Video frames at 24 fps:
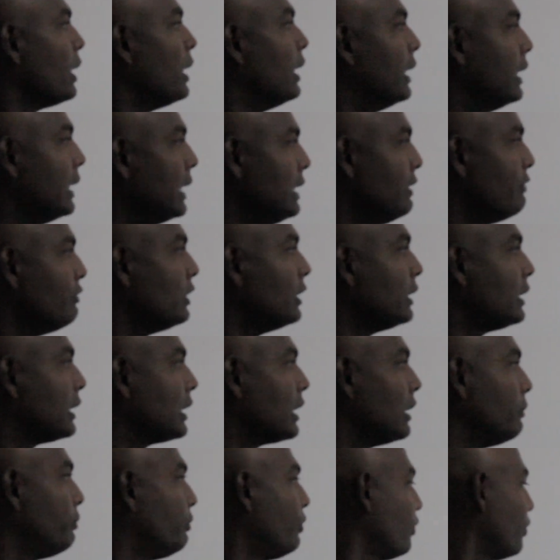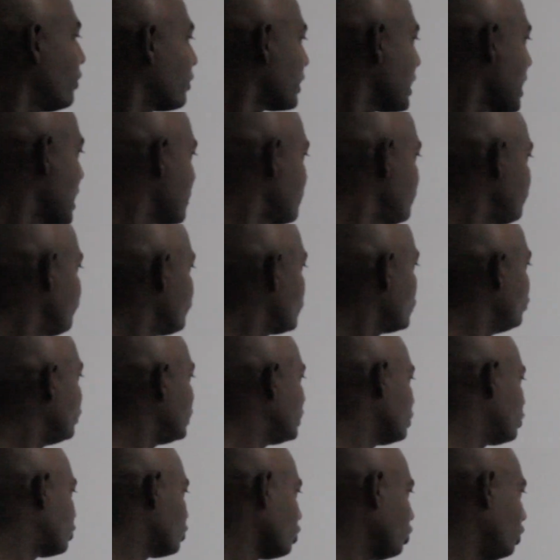early vertical forearm,
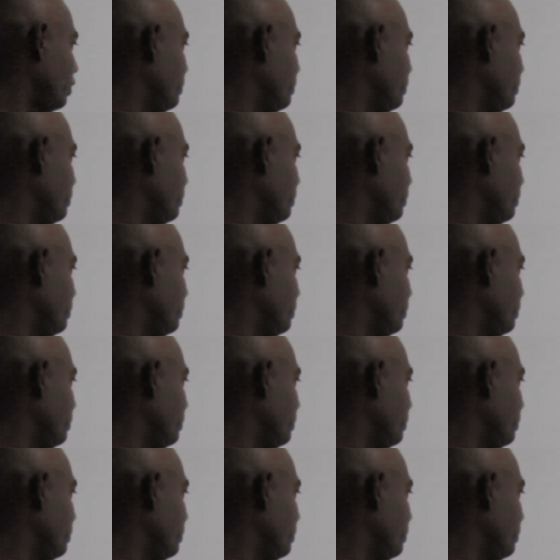which is so